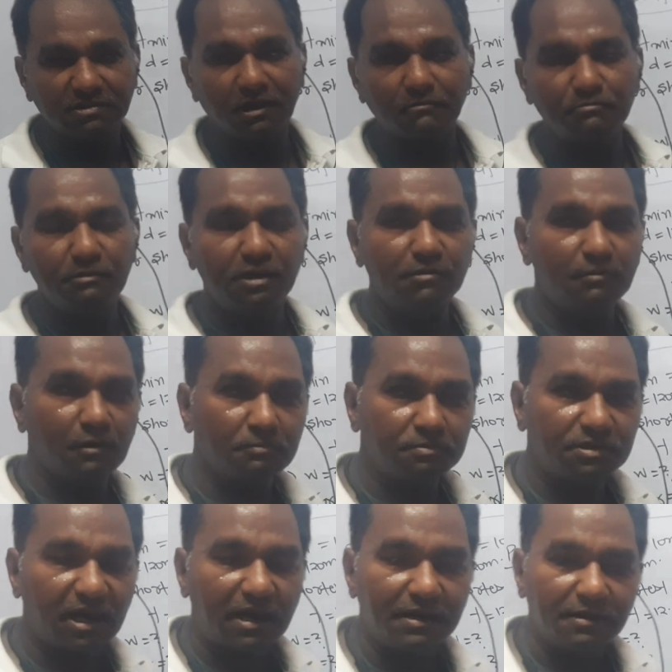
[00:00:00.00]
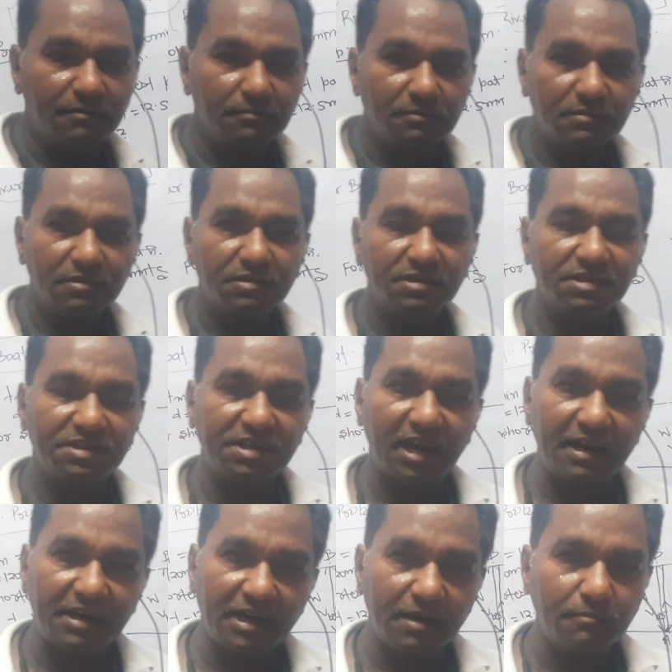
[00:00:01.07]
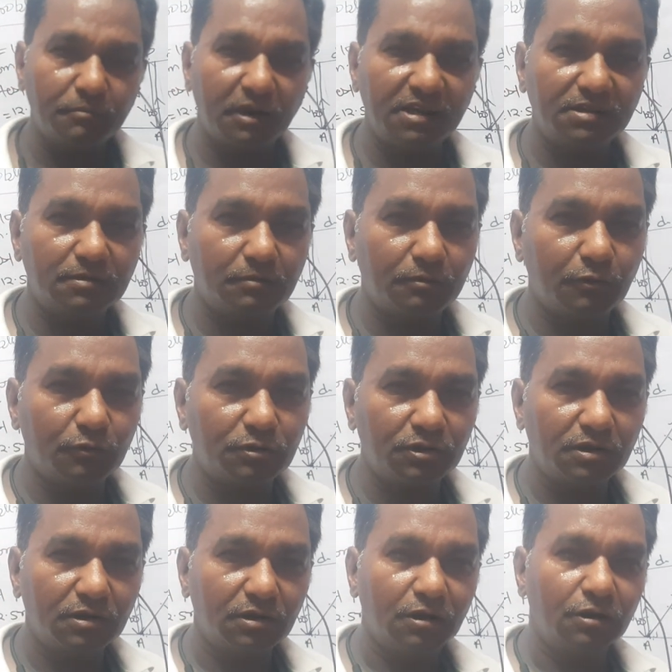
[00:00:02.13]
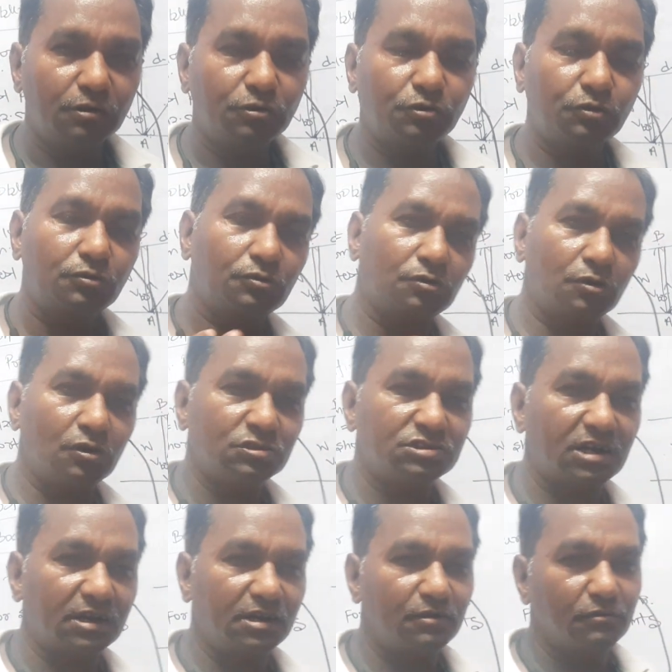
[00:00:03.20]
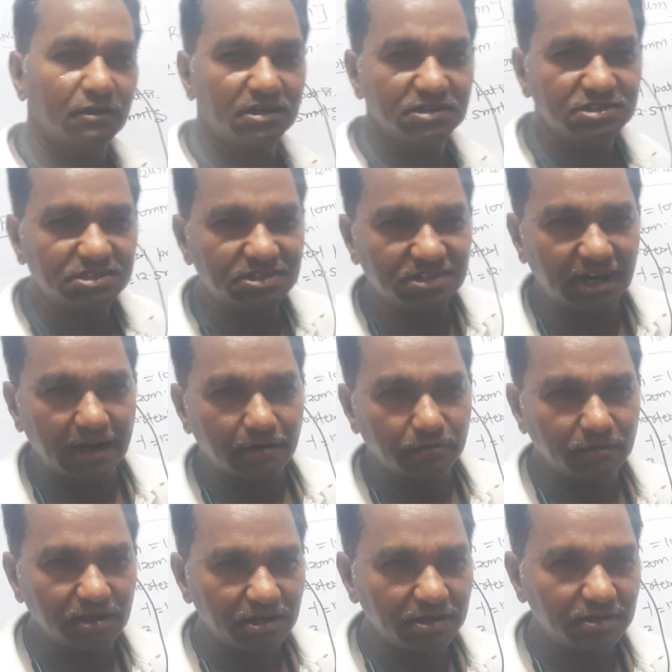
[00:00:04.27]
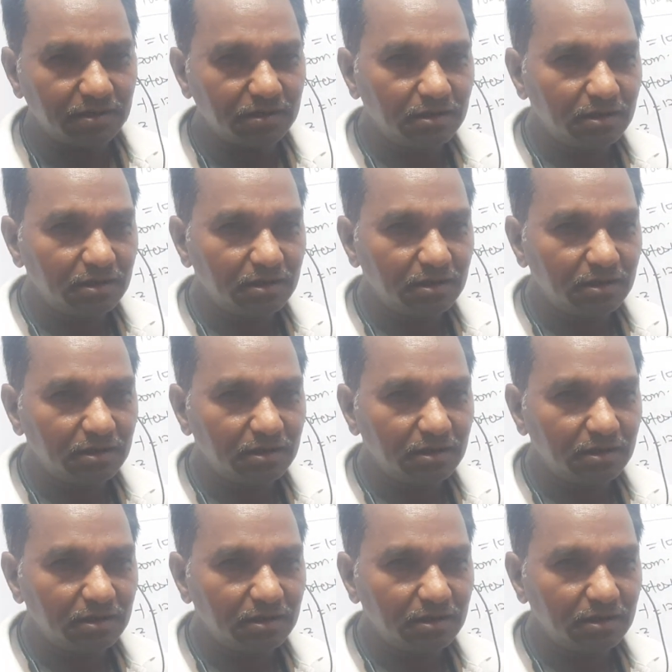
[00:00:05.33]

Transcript: the minimum time taken by the boat to cross the river is 10 minutes.